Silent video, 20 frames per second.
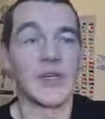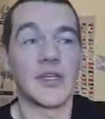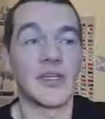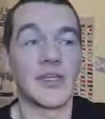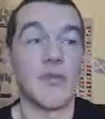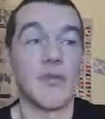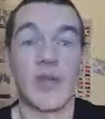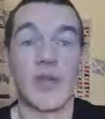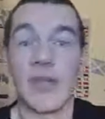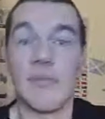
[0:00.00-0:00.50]

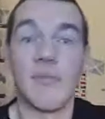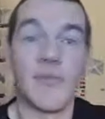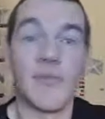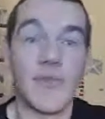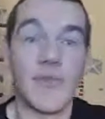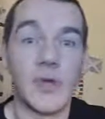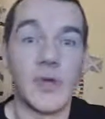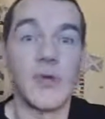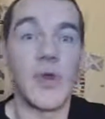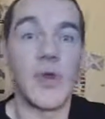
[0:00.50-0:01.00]
because you want to keep
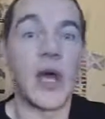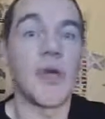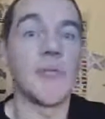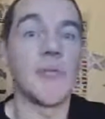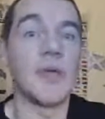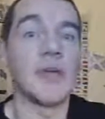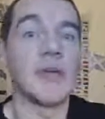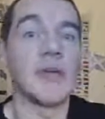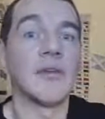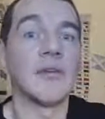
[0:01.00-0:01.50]
them for your own
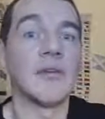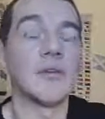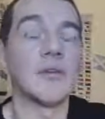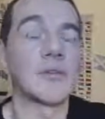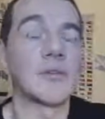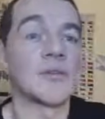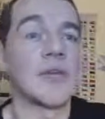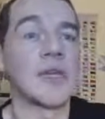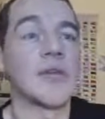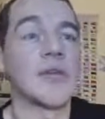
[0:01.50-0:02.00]
army.
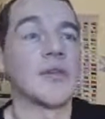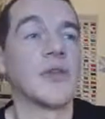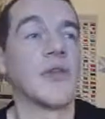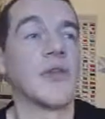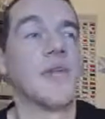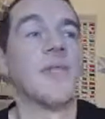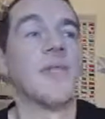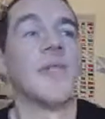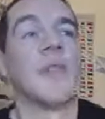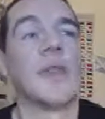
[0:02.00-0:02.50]
It's quite
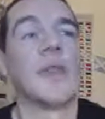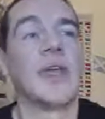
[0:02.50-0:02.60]
good.